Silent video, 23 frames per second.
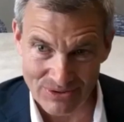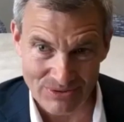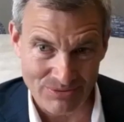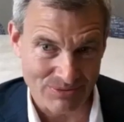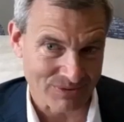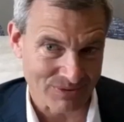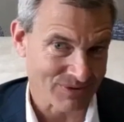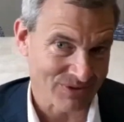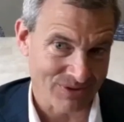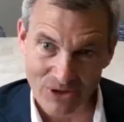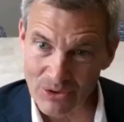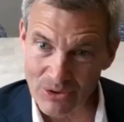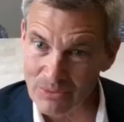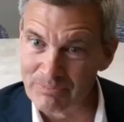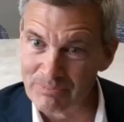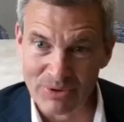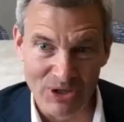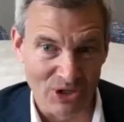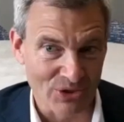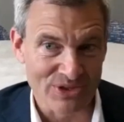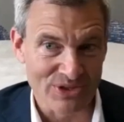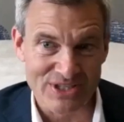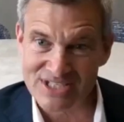Go, go
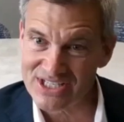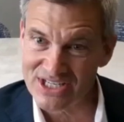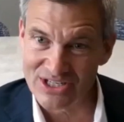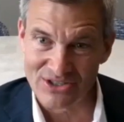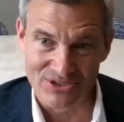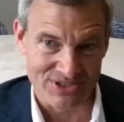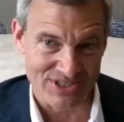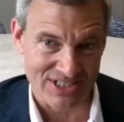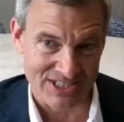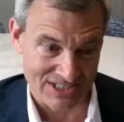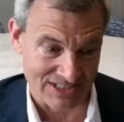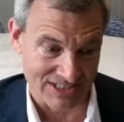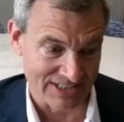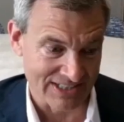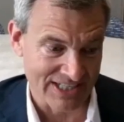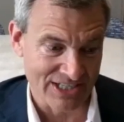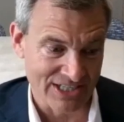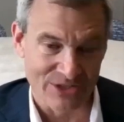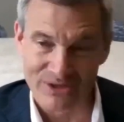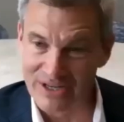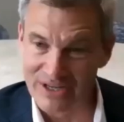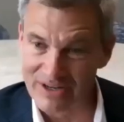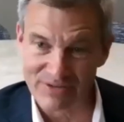build the skills as a
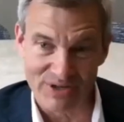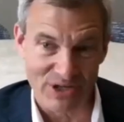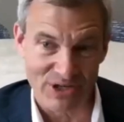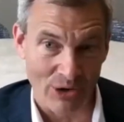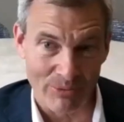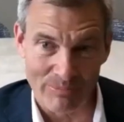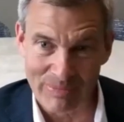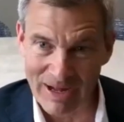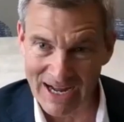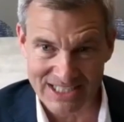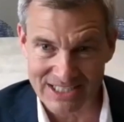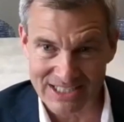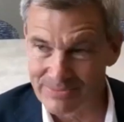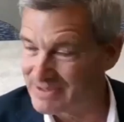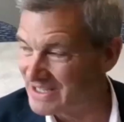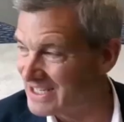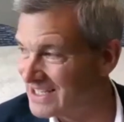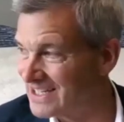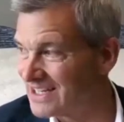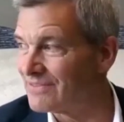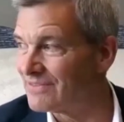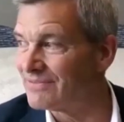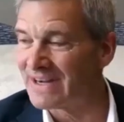leader. And if you go back to
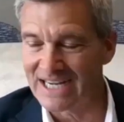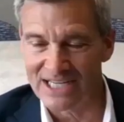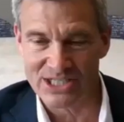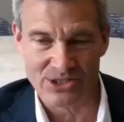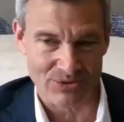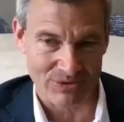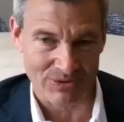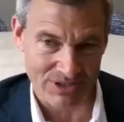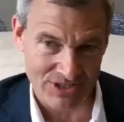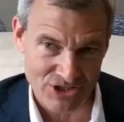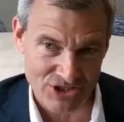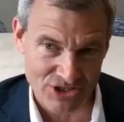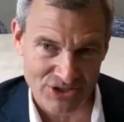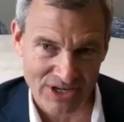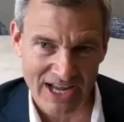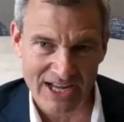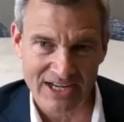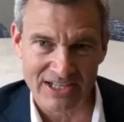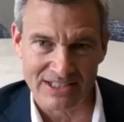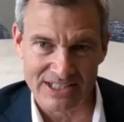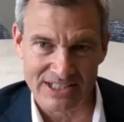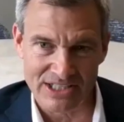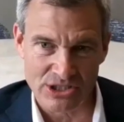being an advisor, at least you
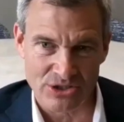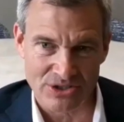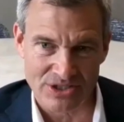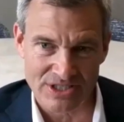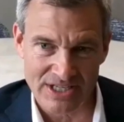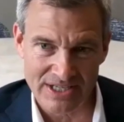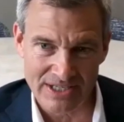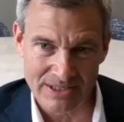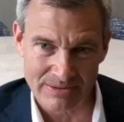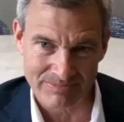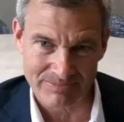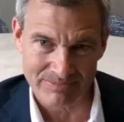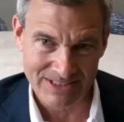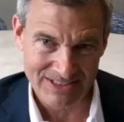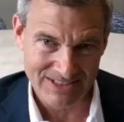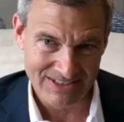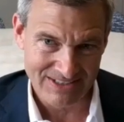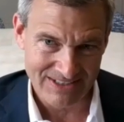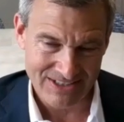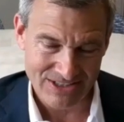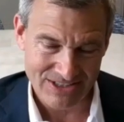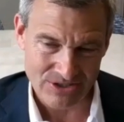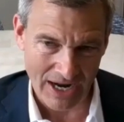know how to lead your team.
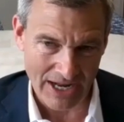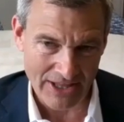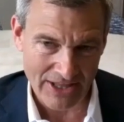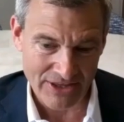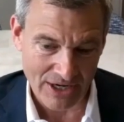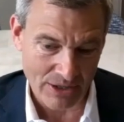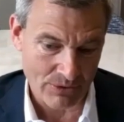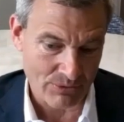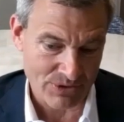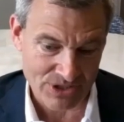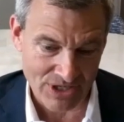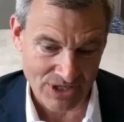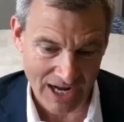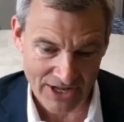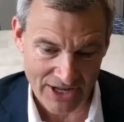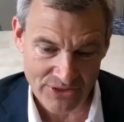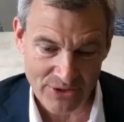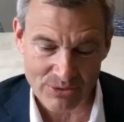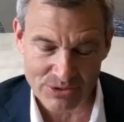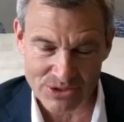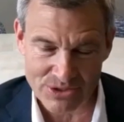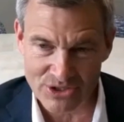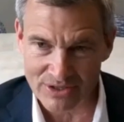So I thought it was,
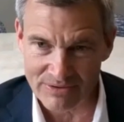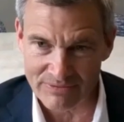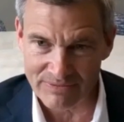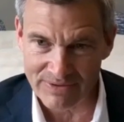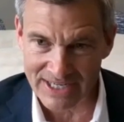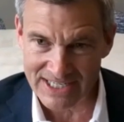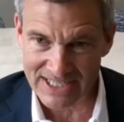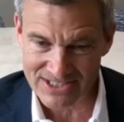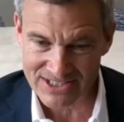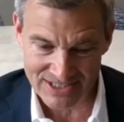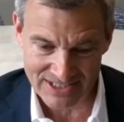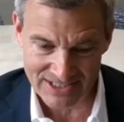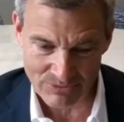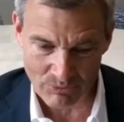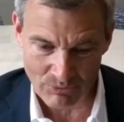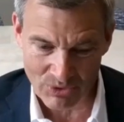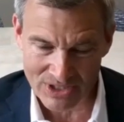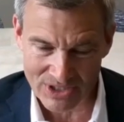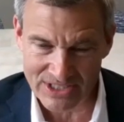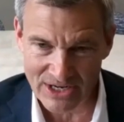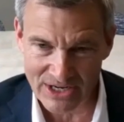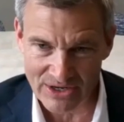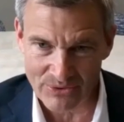I thought it was good advice and it
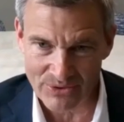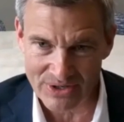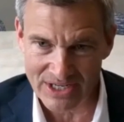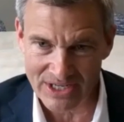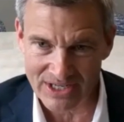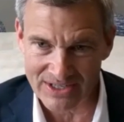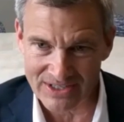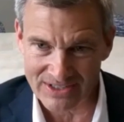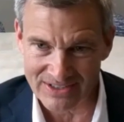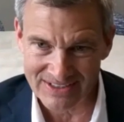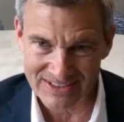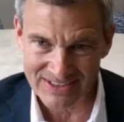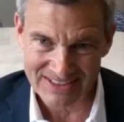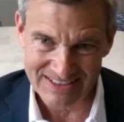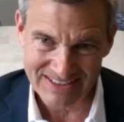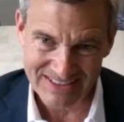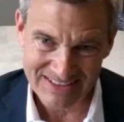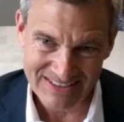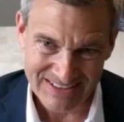worked out okay.